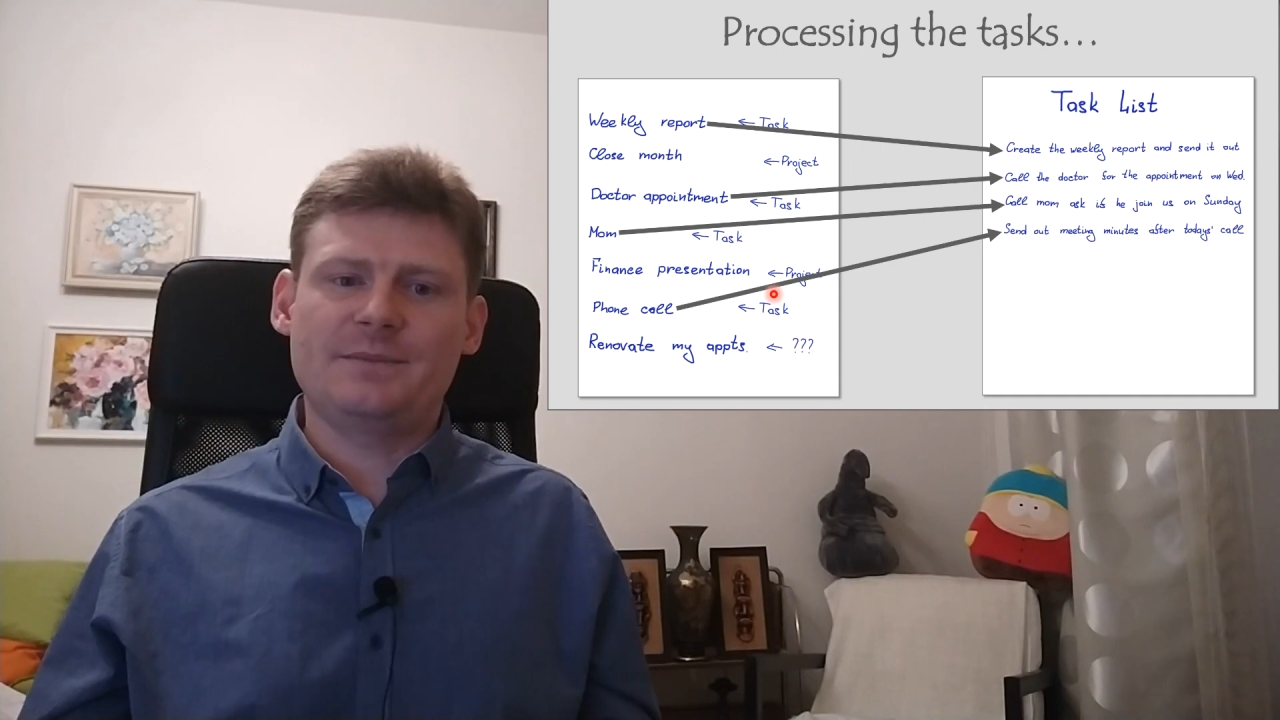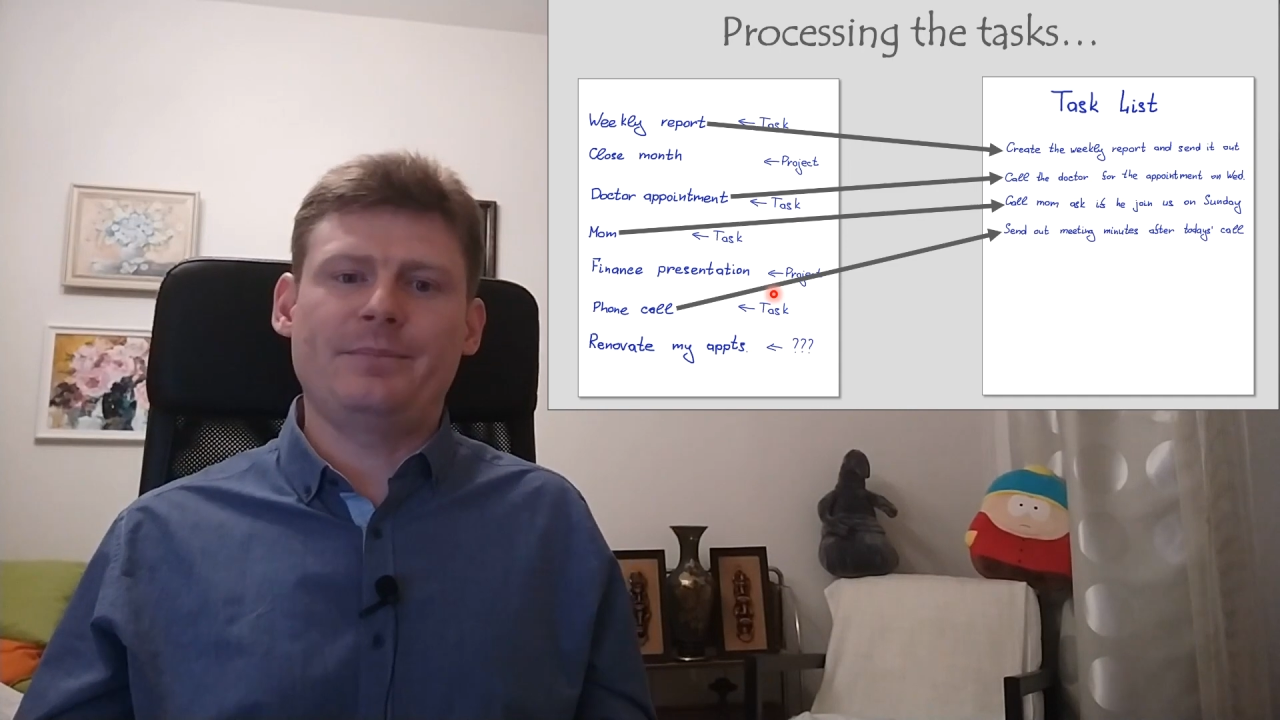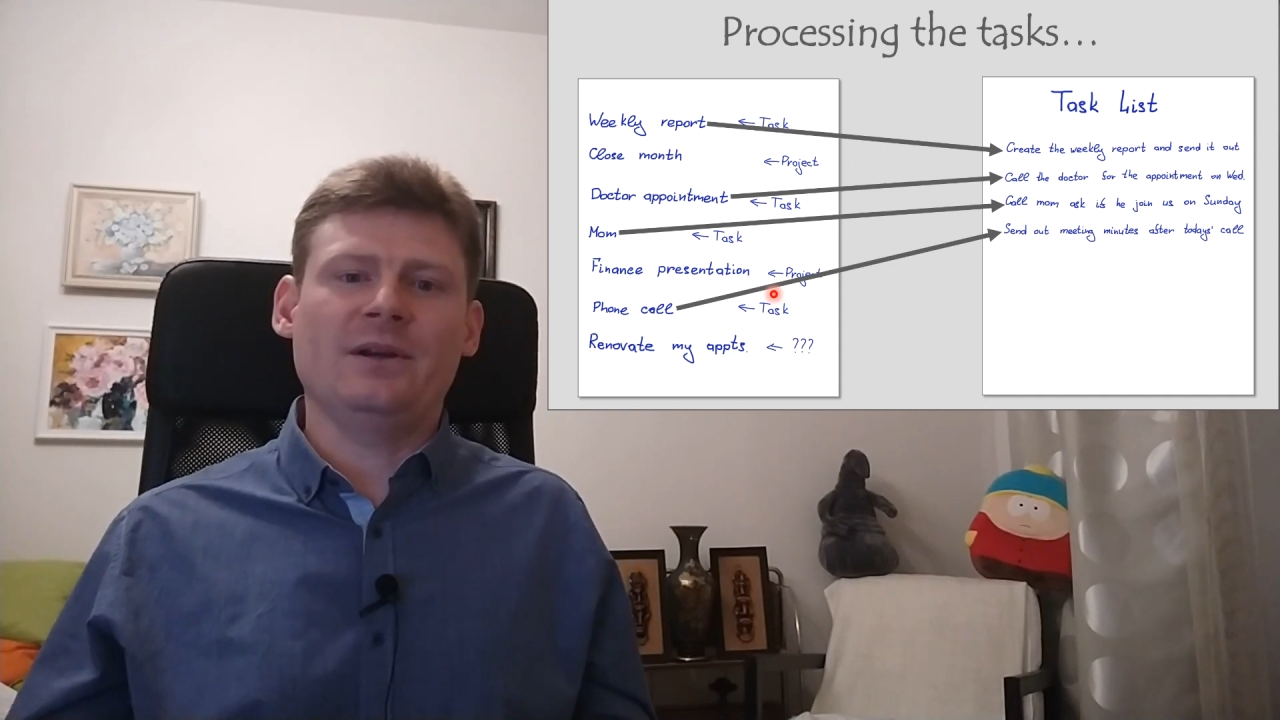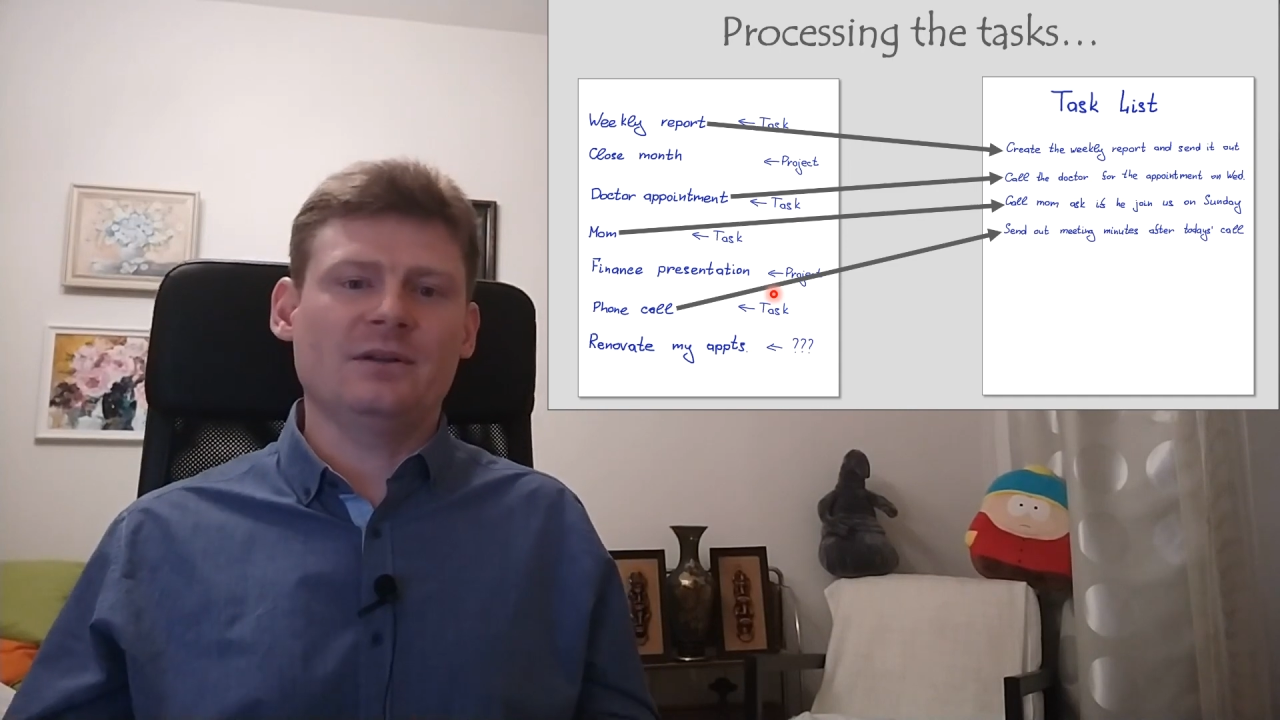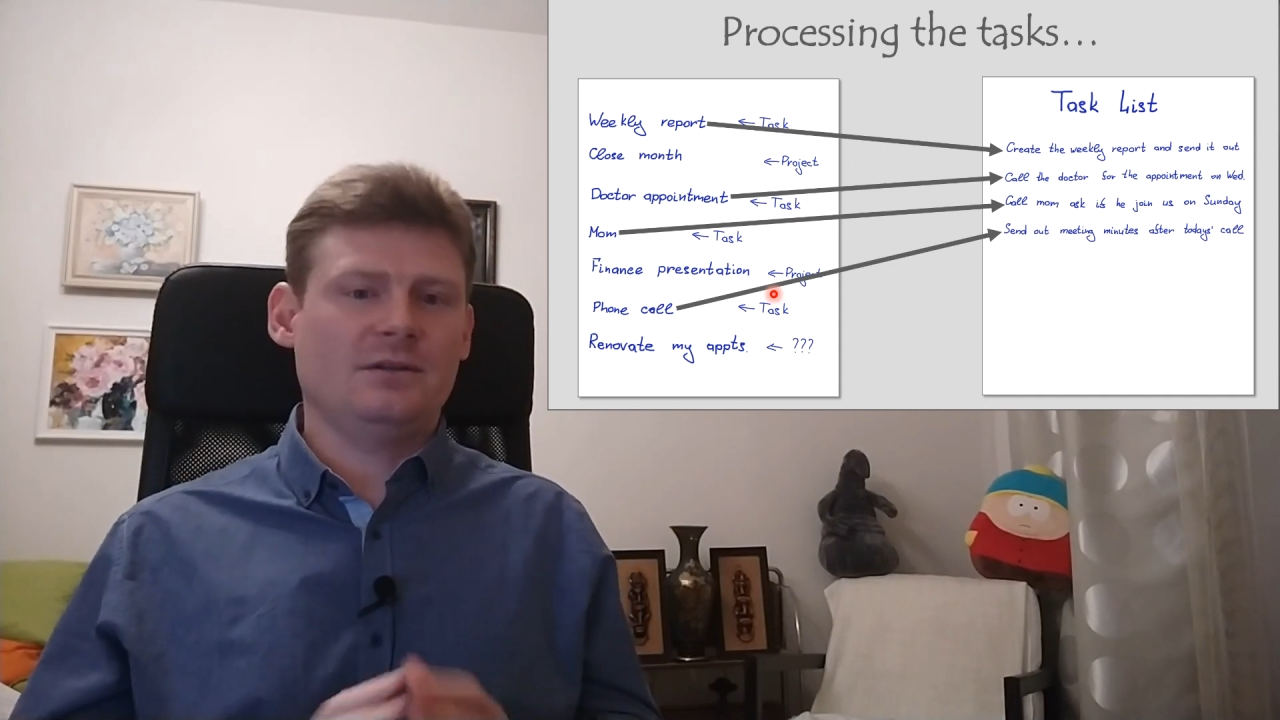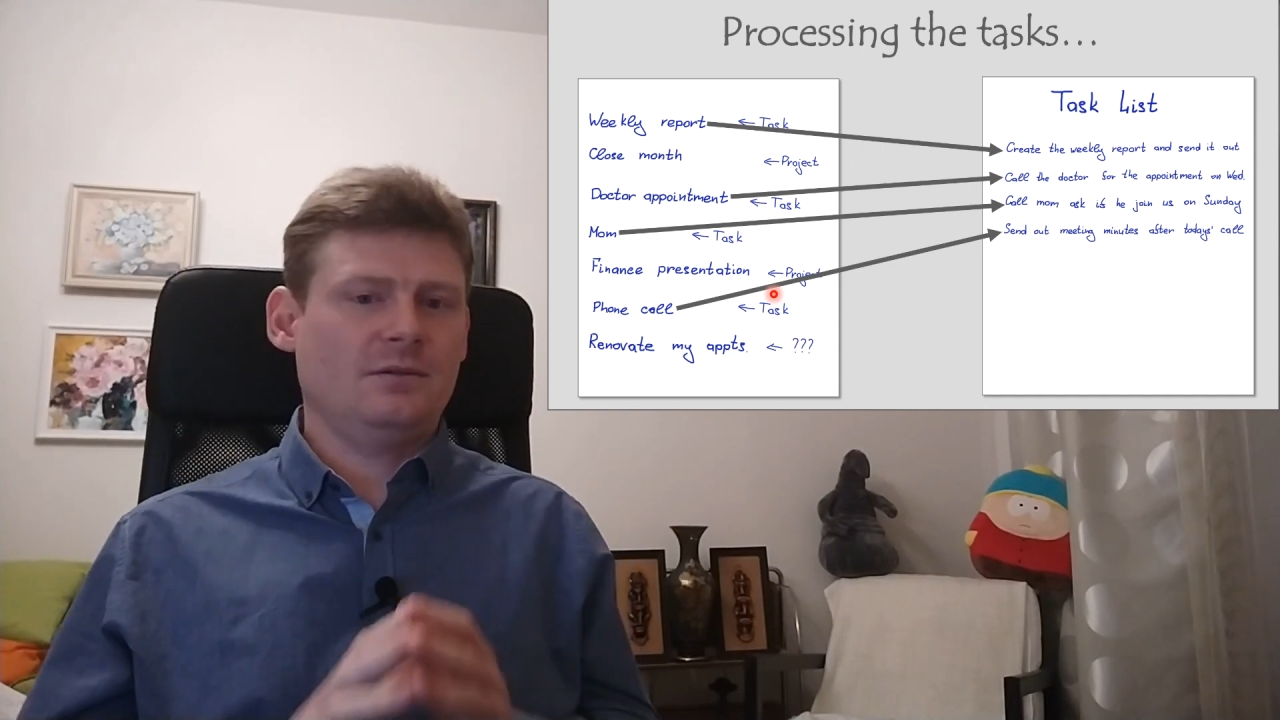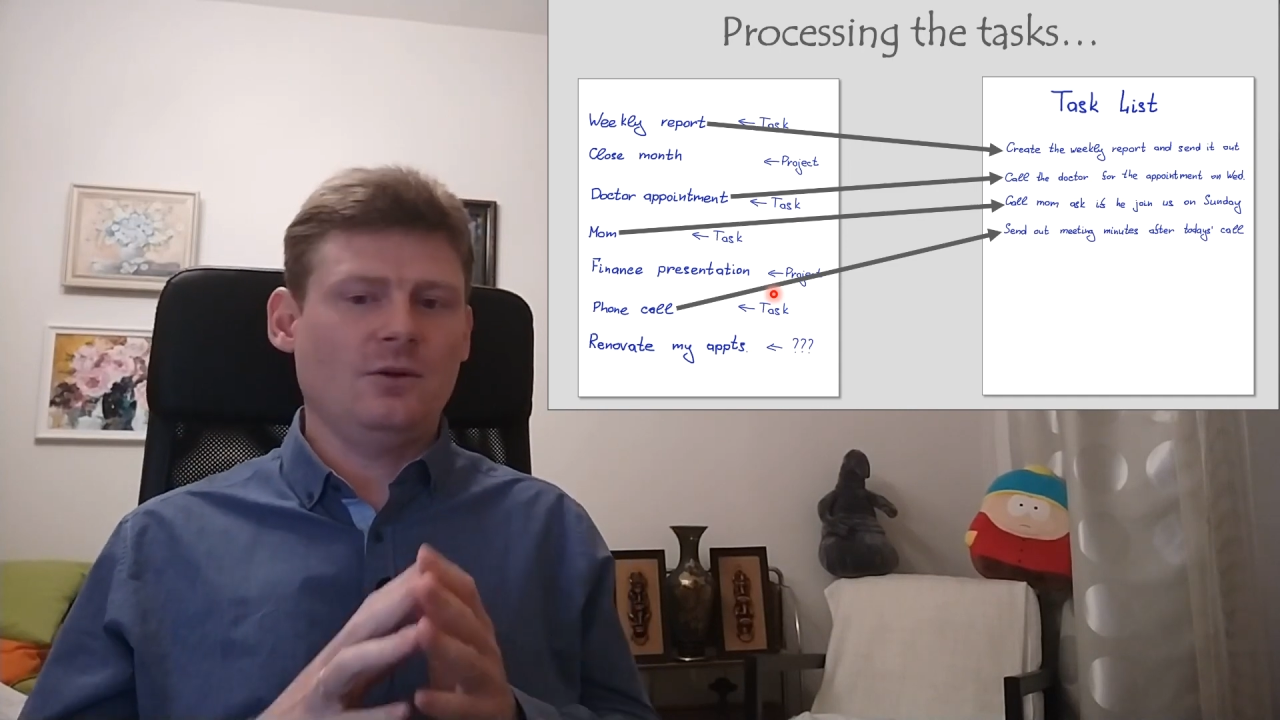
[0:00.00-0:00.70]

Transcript: spend